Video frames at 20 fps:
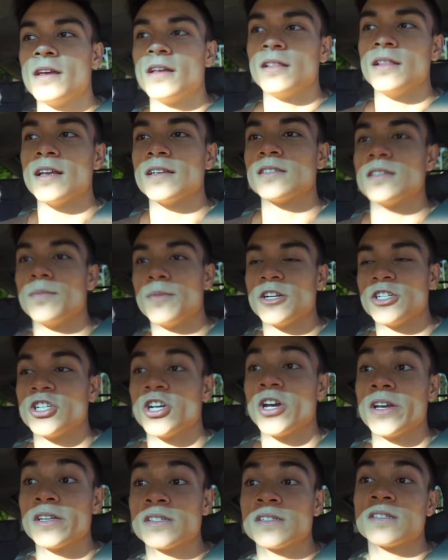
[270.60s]
less than my
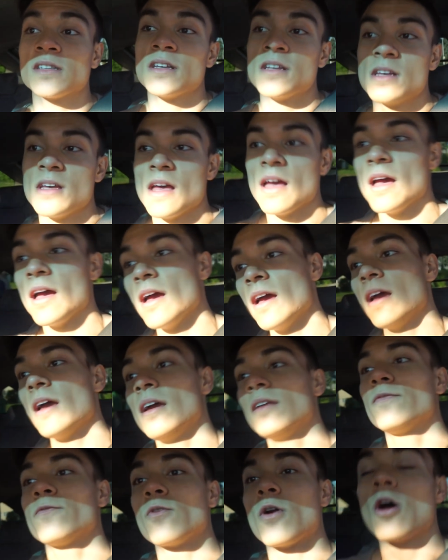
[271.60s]
chest.
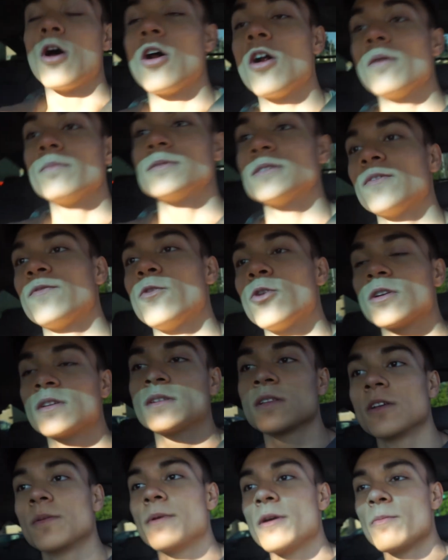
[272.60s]
And for arms, I
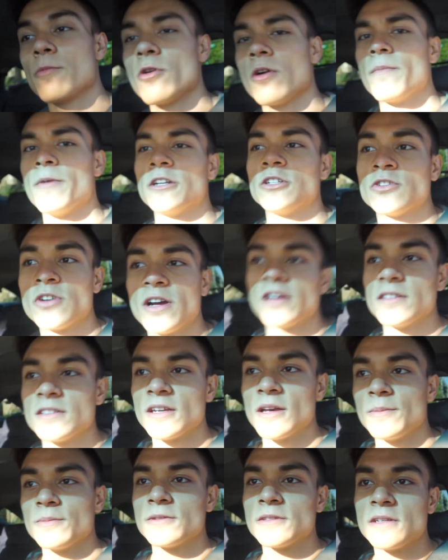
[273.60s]
focused a little bit more on my
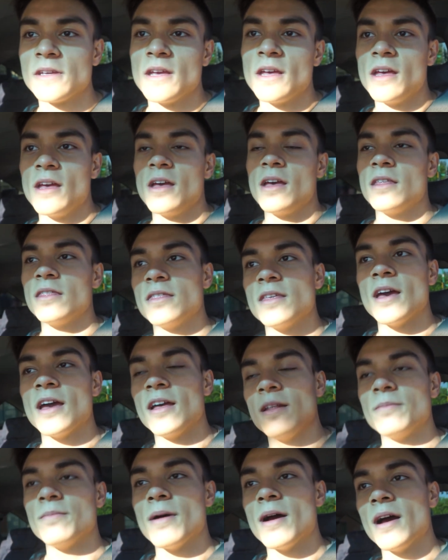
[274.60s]
triceps
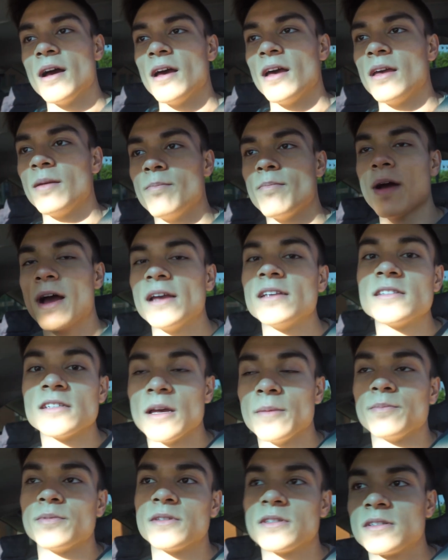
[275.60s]
than my
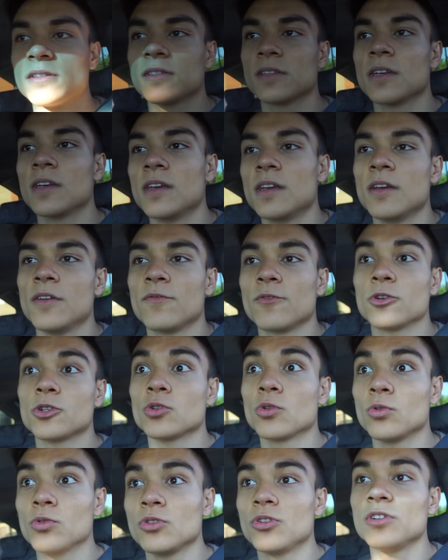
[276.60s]
biceps. For
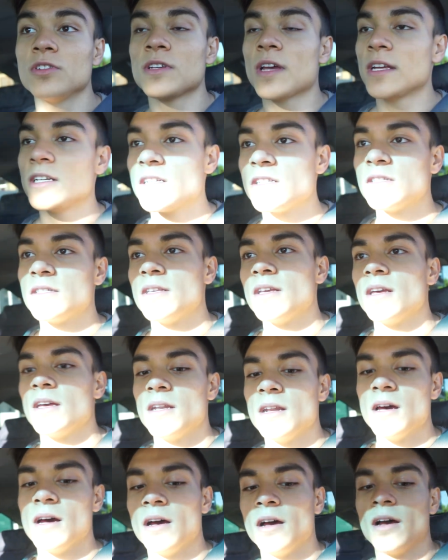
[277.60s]
shoulders, I just
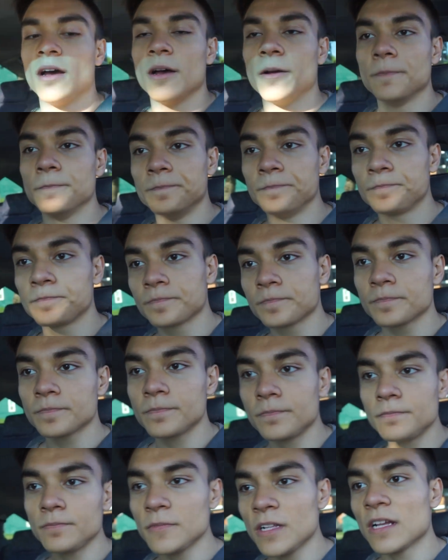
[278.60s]
did
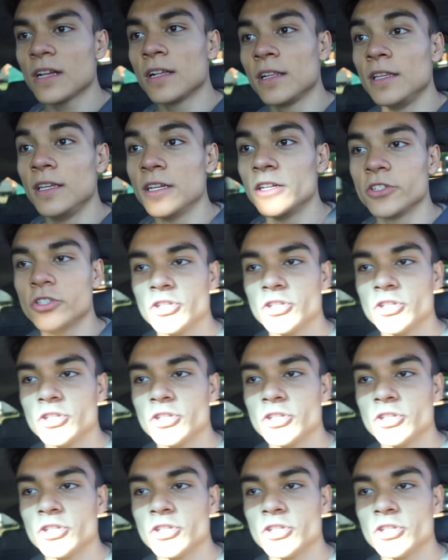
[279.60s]
clean and